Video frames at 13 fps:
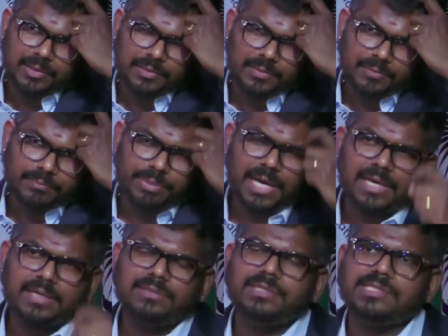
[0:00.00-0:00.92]

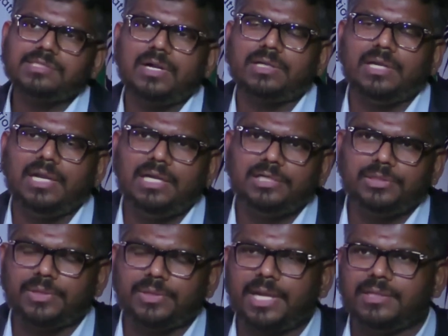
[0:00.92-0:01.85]
Bharat is not held
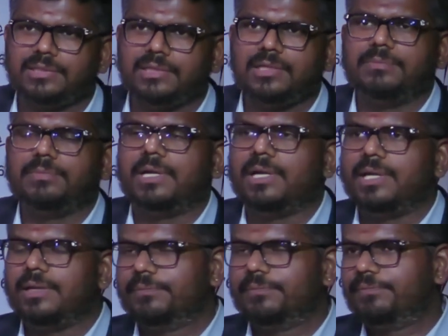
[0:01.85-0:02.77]
together by
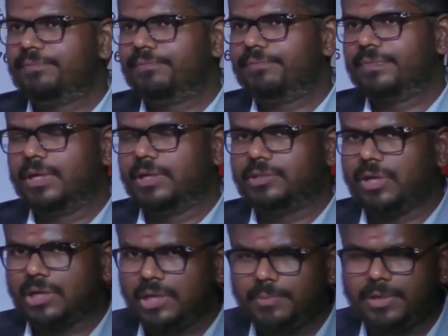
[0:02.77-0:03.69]
a
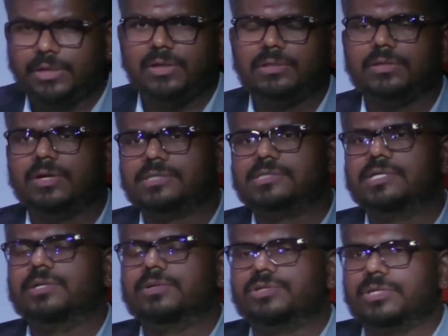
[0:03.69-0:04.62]
document called the
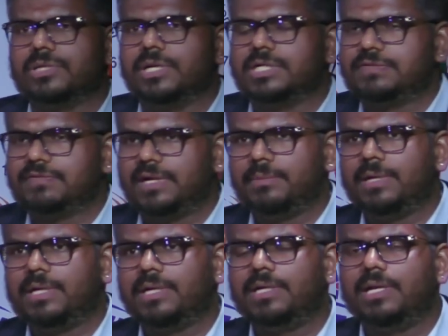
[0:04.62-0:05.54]
Constitution. It is
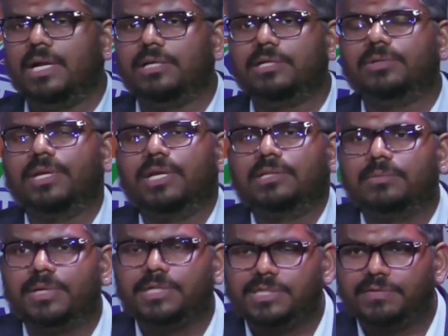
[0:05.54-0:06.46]
fundamentally held together
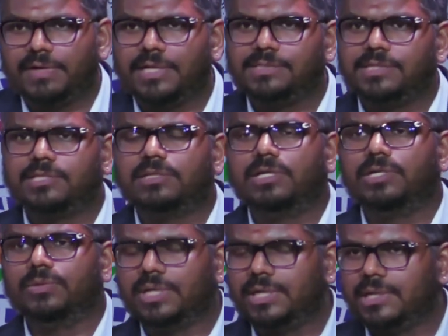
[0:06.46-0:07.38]
by civilizational
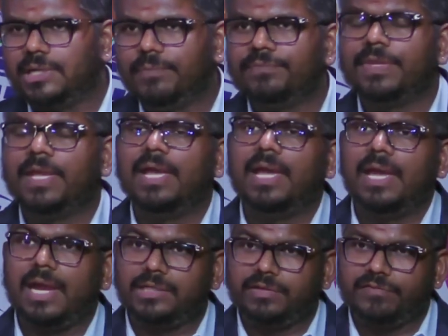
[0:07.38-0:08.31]
unity
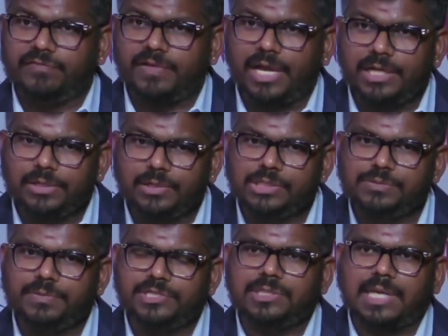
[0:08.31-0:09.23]
and the values
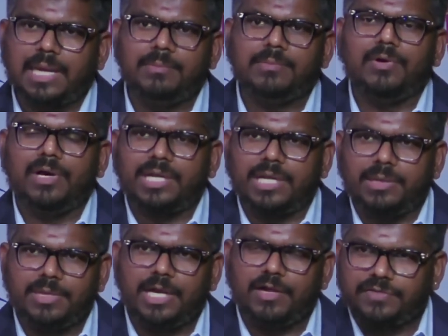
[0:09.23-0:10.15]
which come or
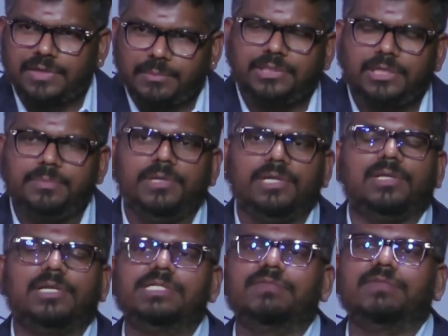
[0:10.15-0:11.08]
emanate from that particular
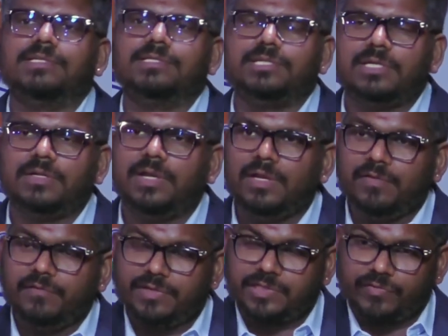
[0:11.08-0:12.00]
civilization,
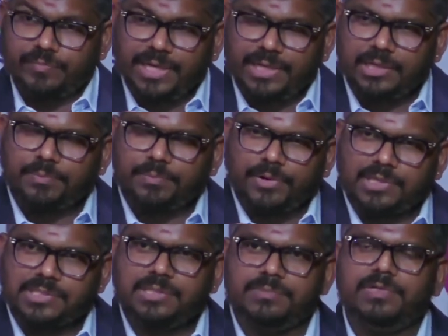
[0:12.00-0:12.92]
which have made it
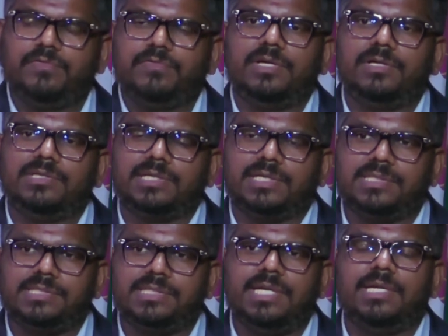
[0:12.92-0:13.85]
possible for it to
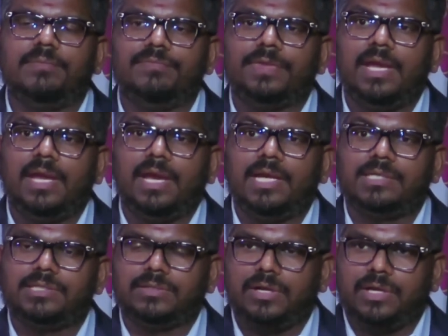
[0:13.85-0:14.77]
succeed as
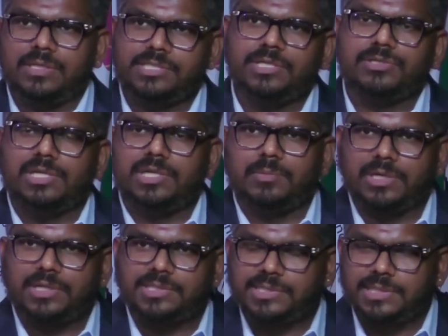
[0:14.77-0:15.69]
a constitutional
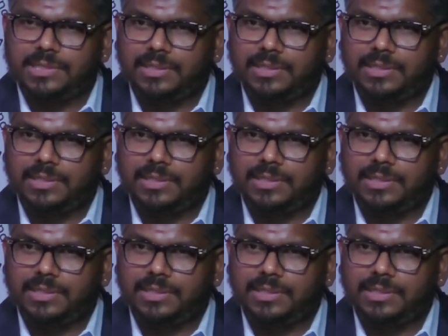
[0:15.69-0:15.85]
democracy